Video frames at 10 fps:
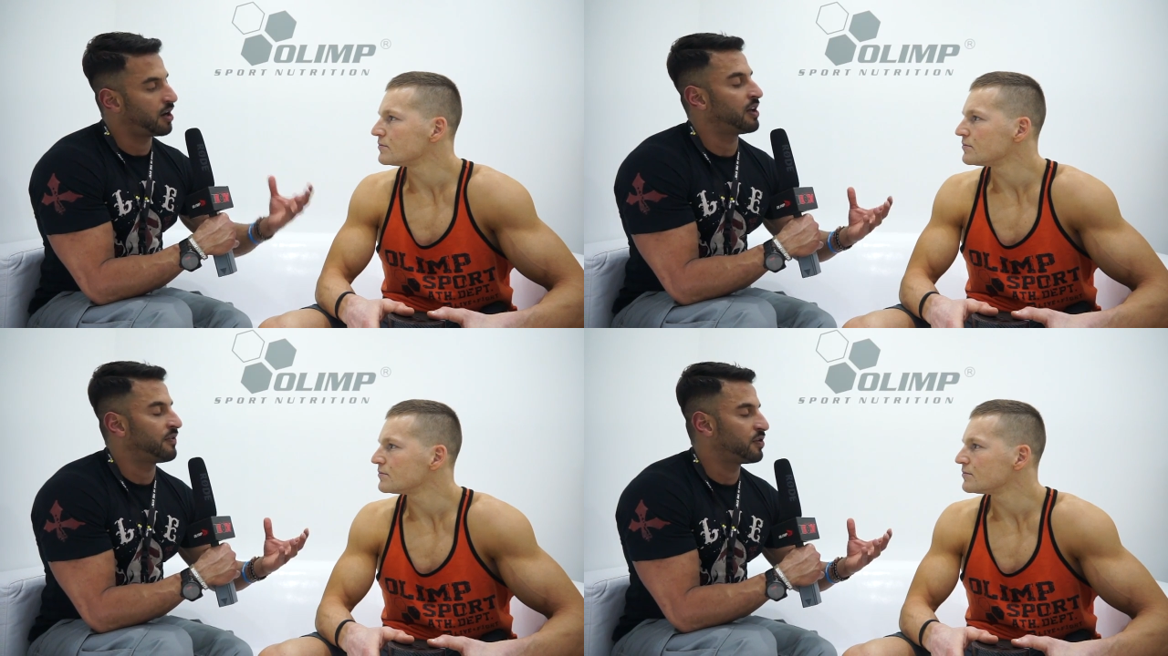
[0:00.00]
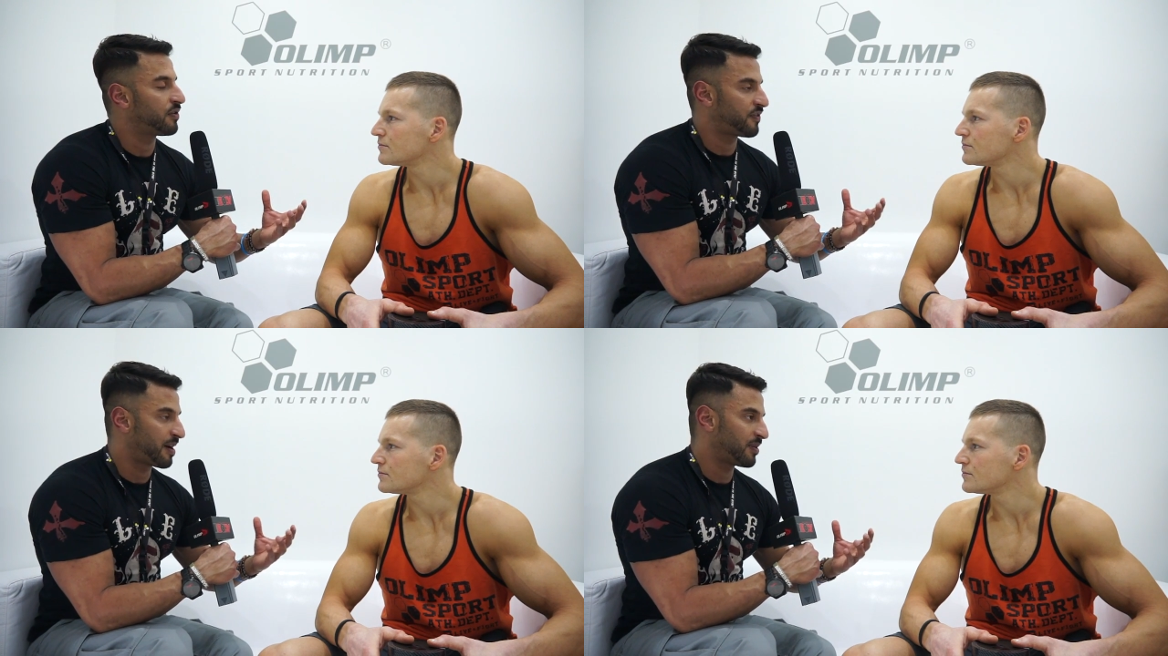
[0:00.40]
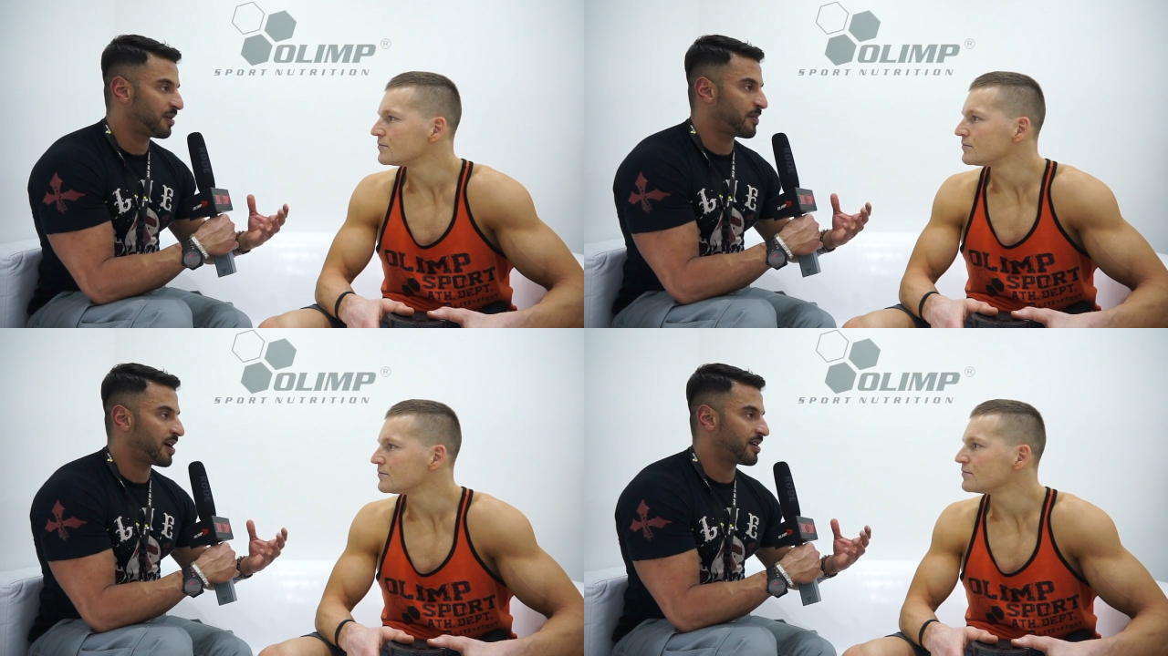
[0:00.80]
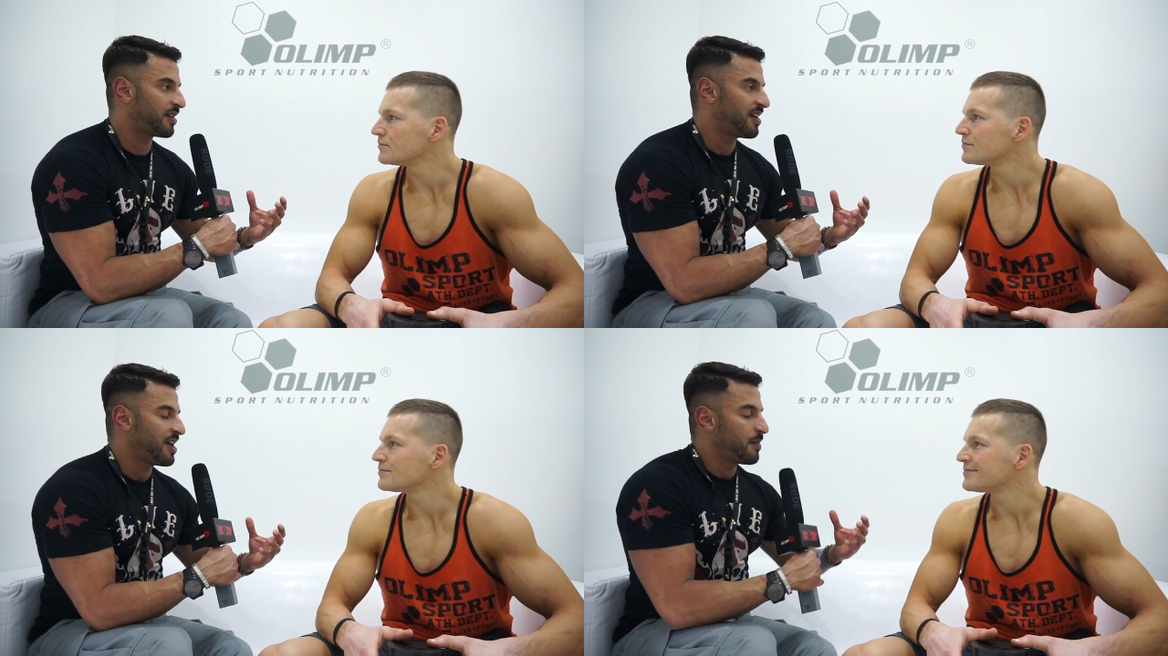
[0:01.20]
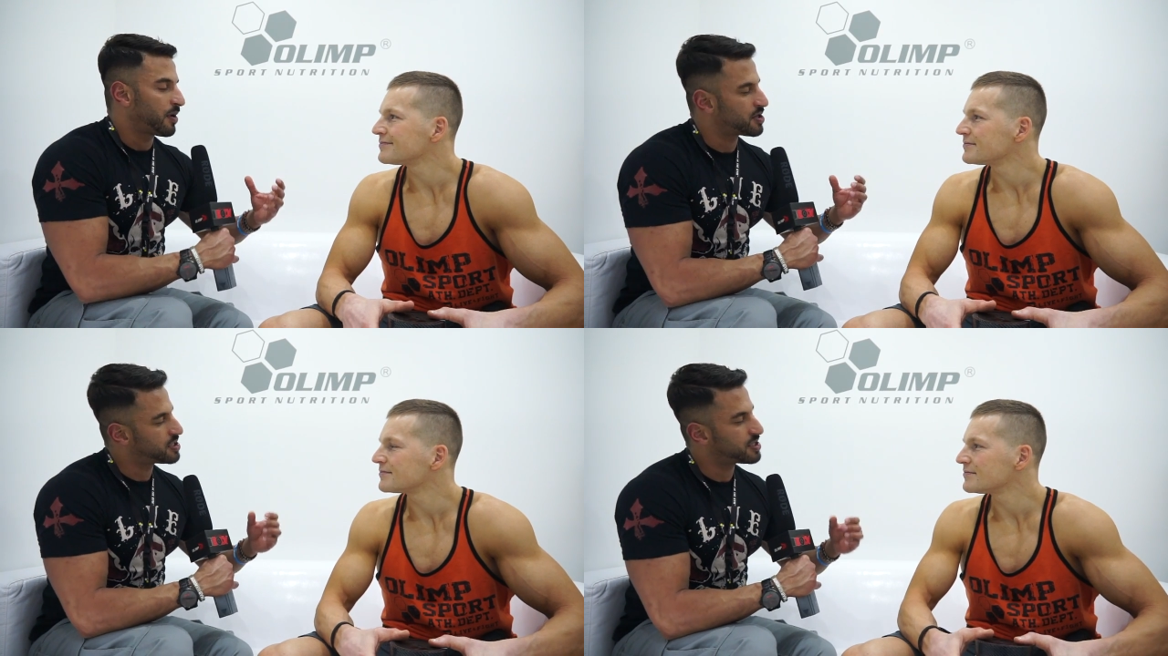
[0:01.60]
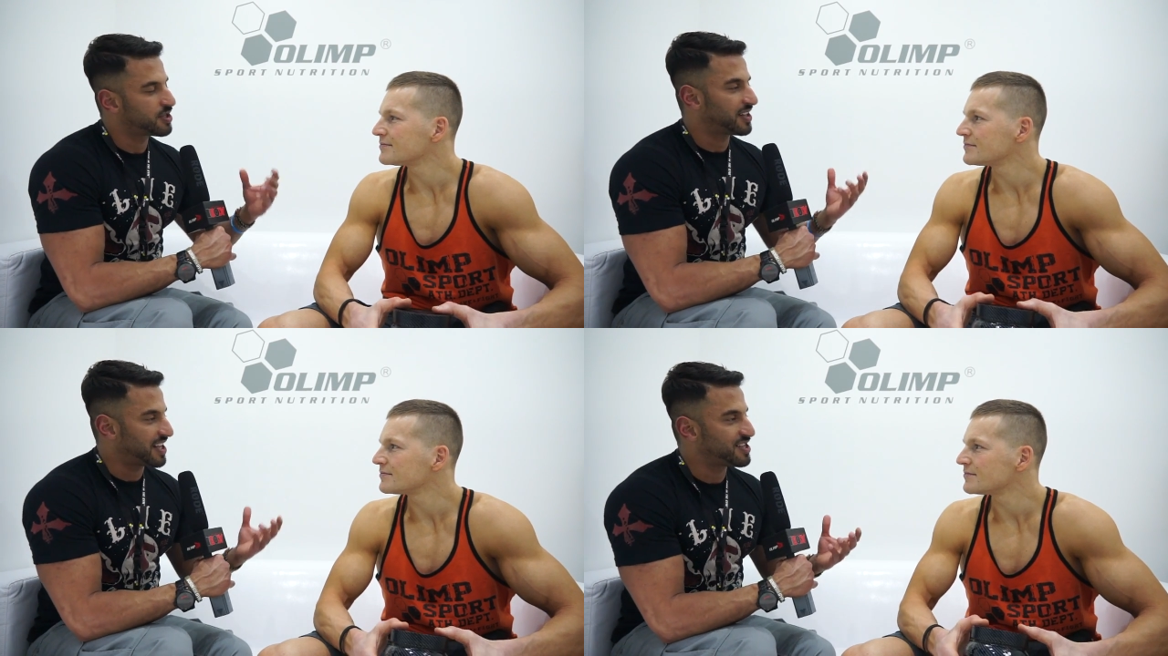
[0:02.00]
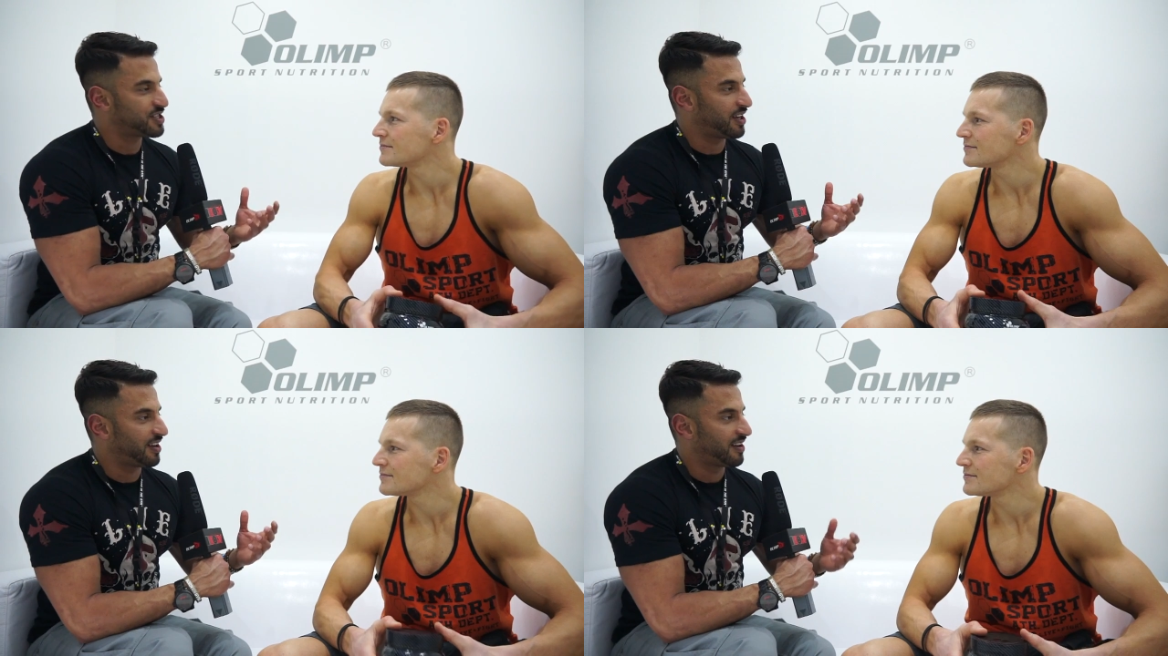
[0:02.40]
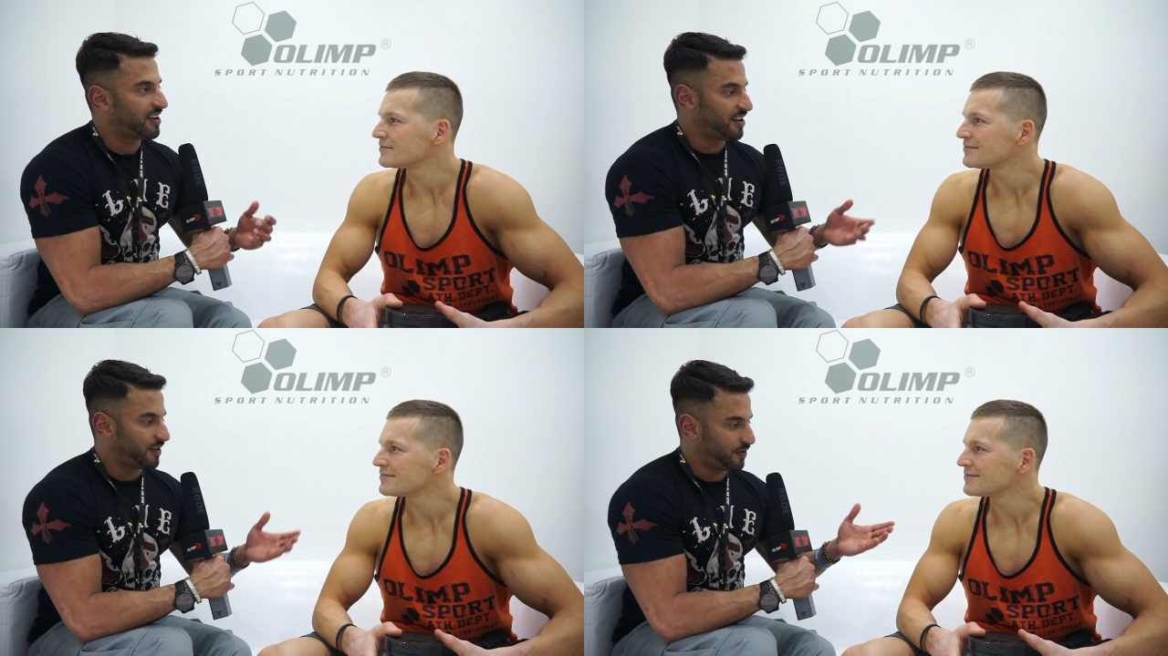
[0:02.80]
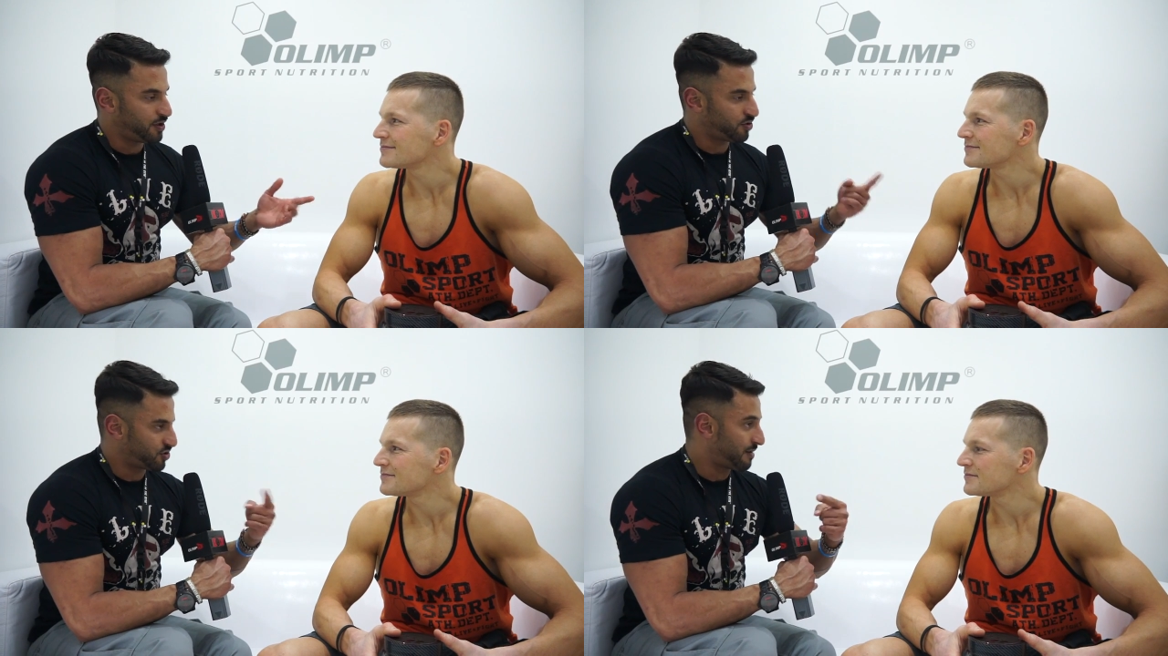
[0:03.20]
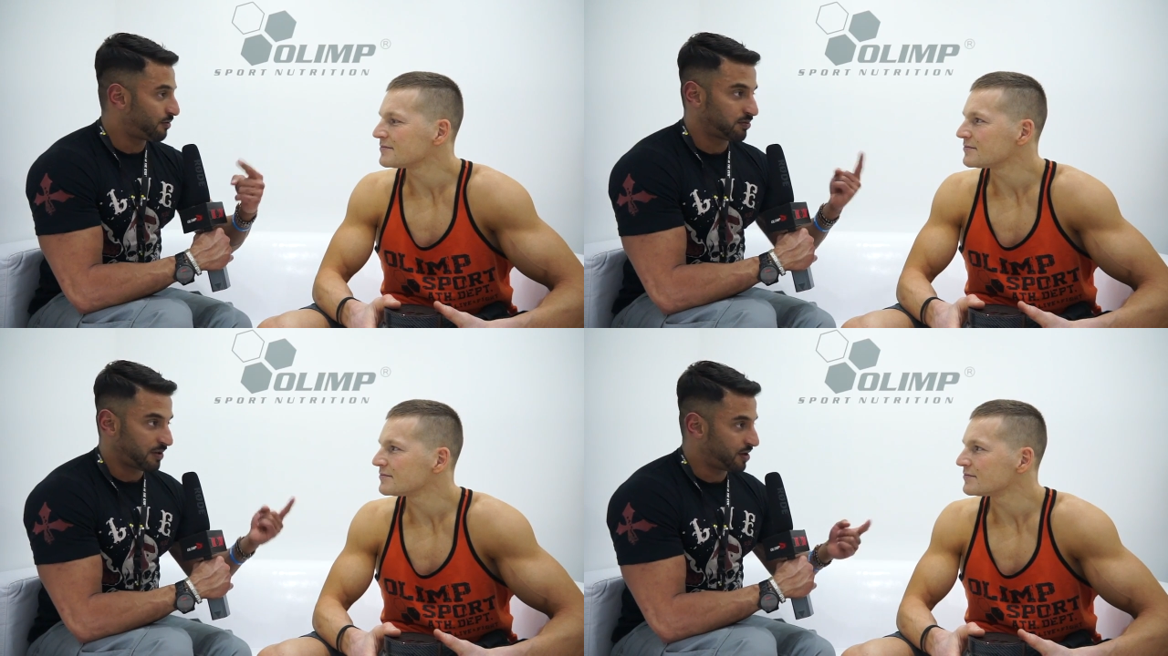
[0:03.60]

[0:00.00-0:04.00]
Speaker 1: if you're a family man because it's not easy for you travel.